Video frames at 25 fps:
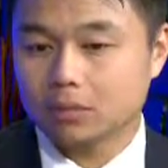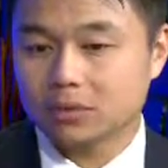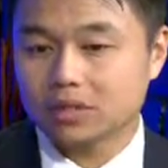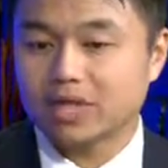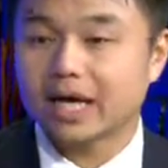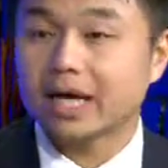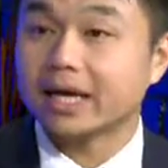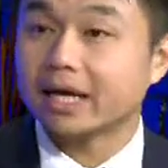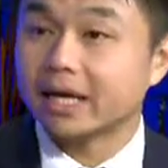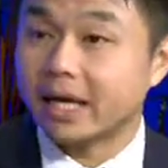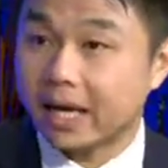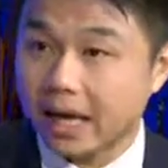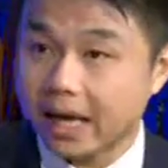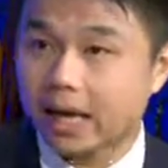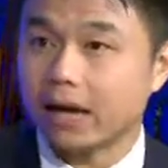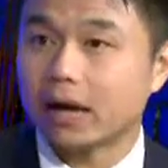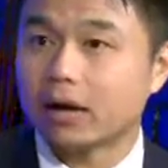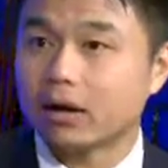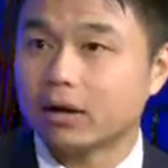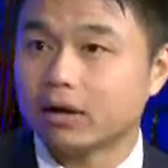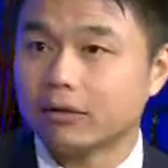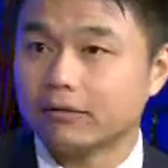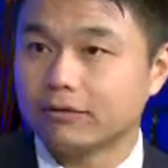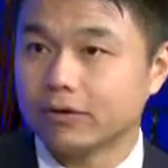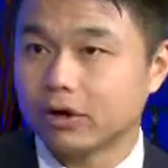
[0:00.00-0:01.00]
take
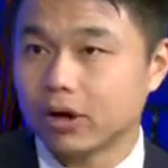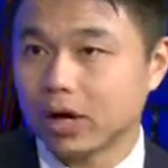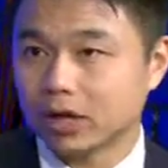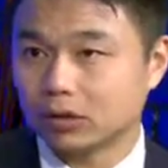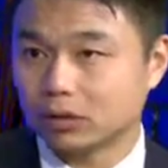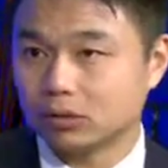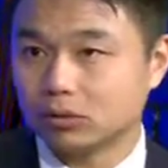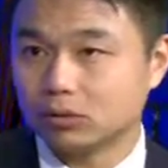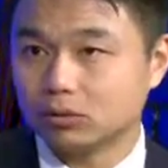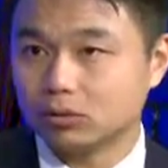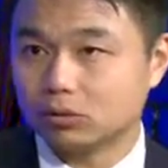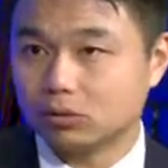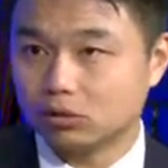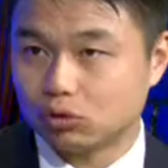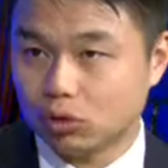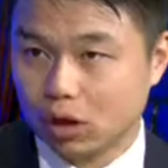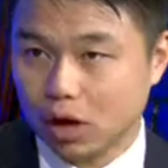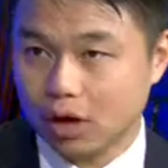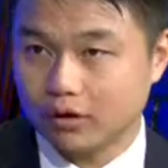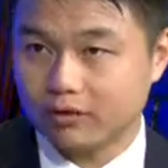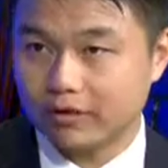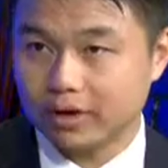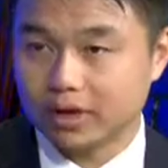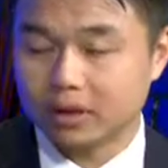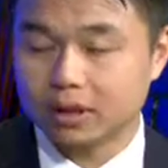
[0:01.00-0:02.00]
care of your actual
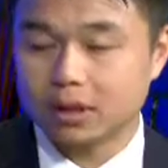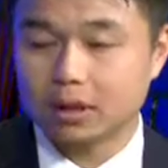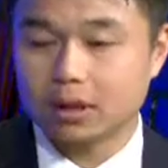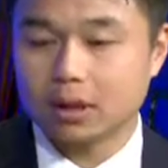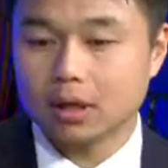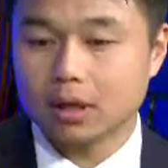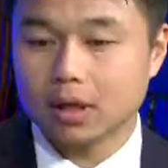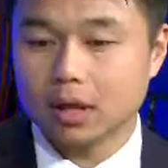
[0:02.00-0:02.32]
driving,